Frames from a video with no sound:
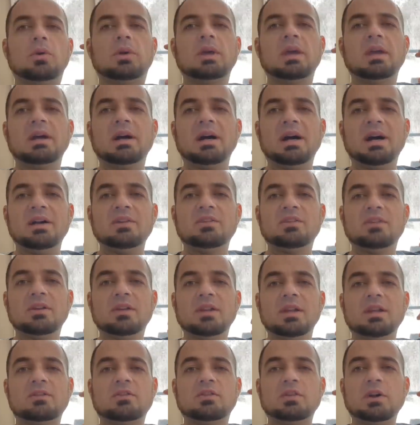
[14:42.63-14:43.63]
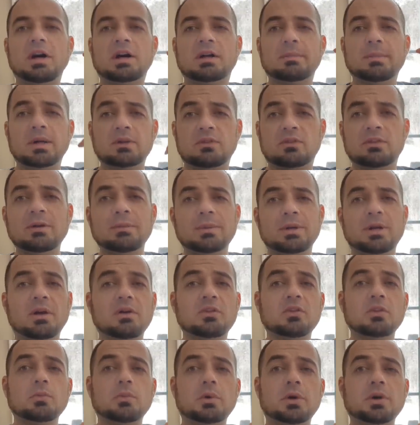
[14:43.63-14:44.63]
Okay, guys, let's talk about
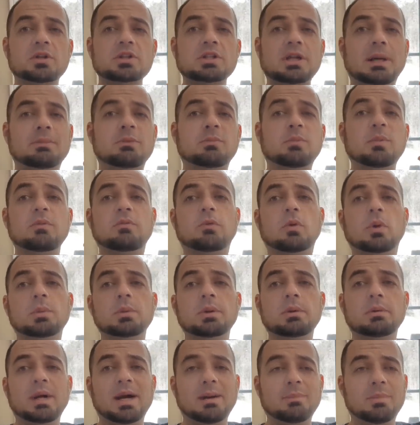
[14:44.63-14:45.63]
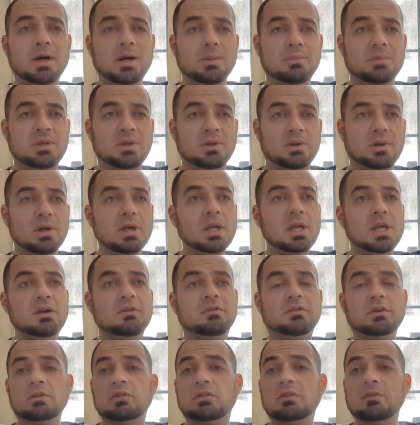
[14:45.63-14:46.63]
seminars and workshops before we wrap up here.
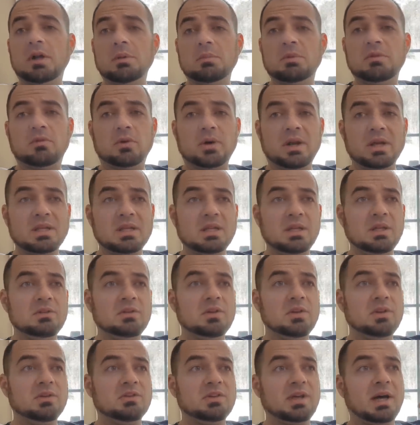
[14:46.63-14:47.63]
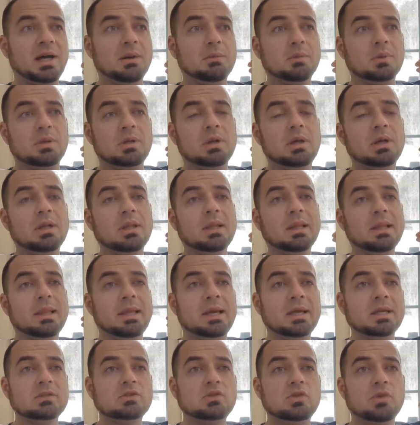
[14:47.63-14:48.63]
First of all, before I get into this, I would
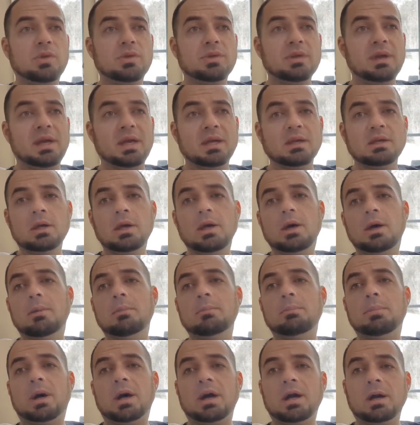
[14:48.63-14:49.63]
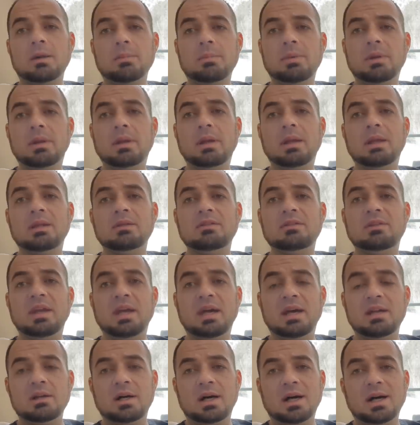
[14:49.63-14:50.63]
like to thank Barb and
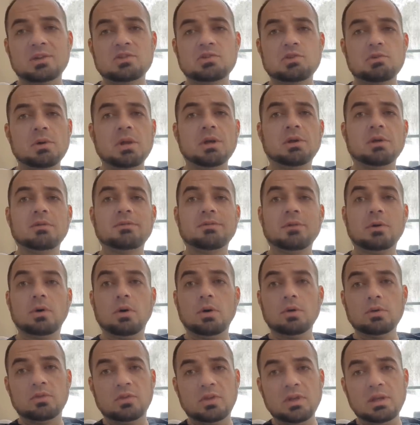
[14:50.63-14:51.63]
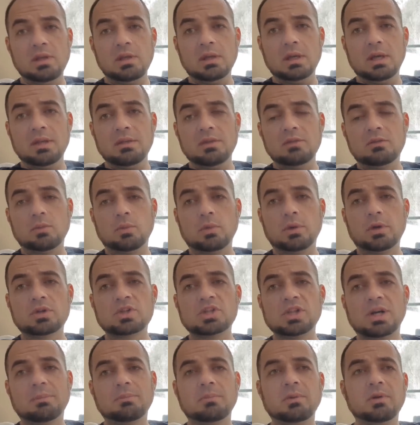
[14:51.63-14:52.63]
Dan Osterreicher for hosting uh, this
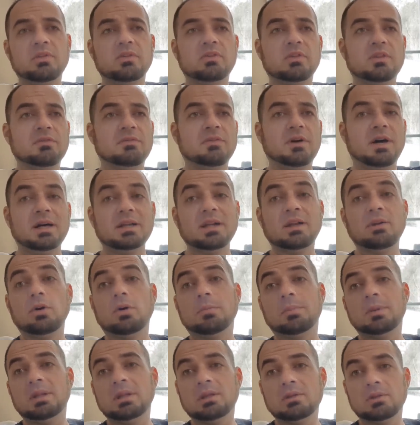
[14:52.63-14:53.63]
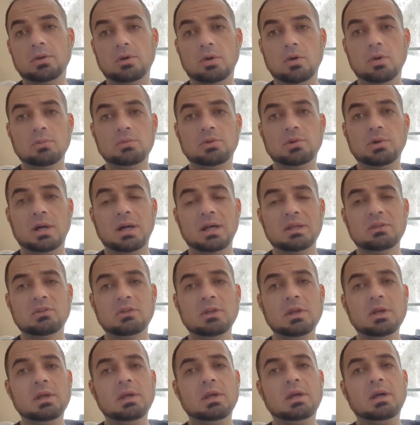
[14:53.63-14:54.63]
workshop with Stefan and opening their home to
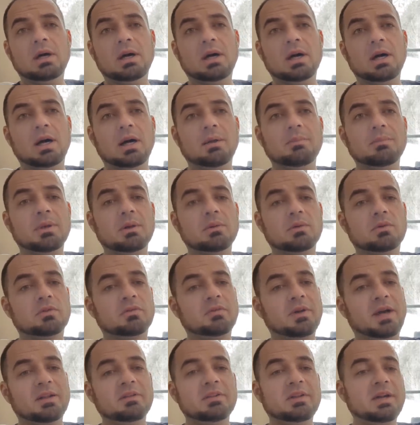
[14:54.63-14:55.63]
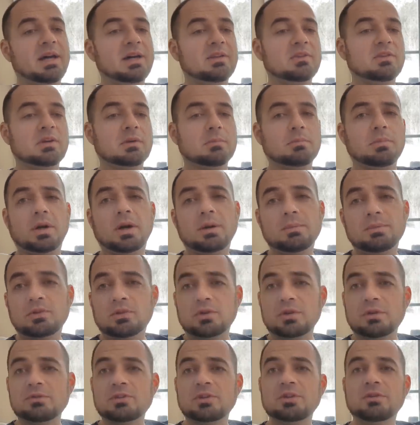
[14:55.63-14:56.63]
us. Um, it was fantastic. Barb
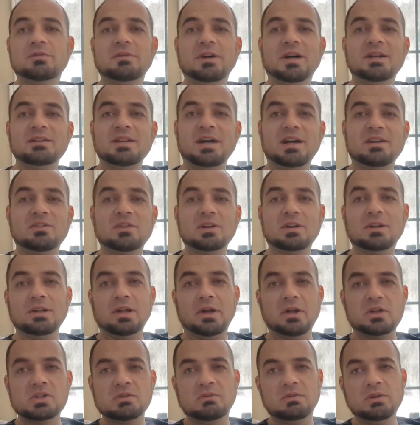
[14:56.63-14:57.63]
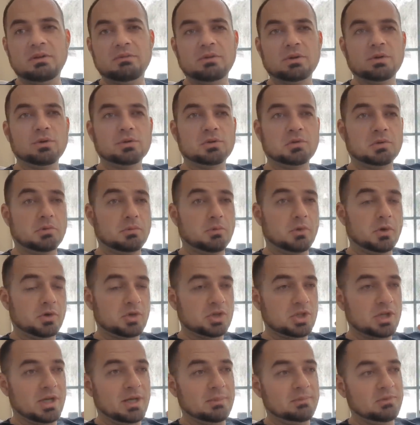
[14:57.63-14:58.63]
serves a fantastic lunch. If you ever go to her
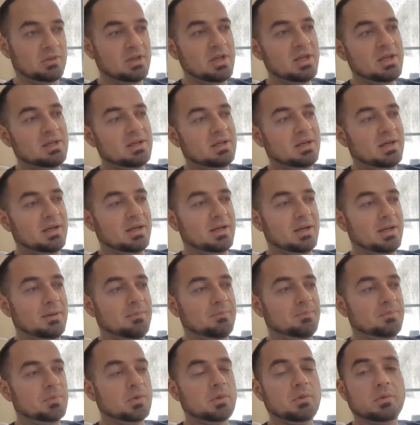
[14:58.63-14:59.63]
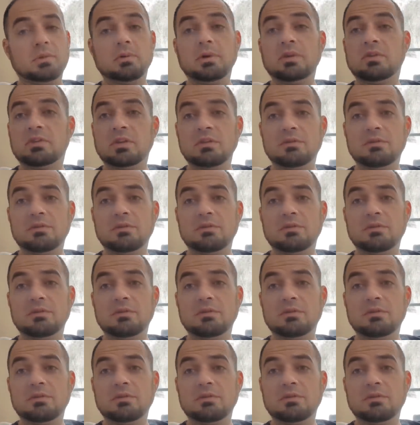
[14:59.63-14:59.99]
workshops um, with